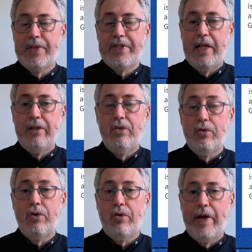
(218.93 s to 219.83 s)
set
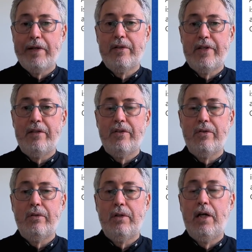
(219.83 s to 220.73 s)
your correct
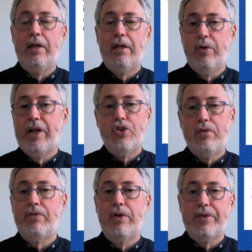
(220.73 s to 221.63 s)
sensor
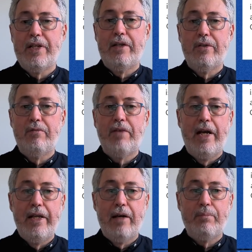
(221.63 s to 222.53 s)
location for your sensor
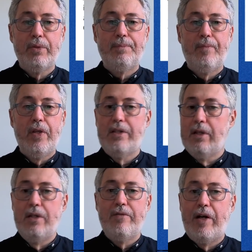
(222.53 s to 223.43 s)
by the app.
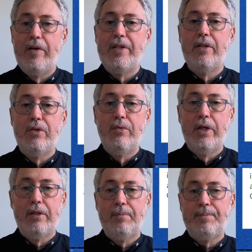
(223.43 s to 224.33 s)
It's very easy to do
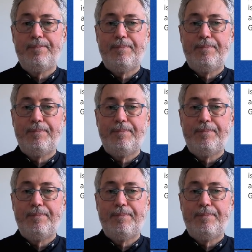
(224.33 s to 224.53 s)
it.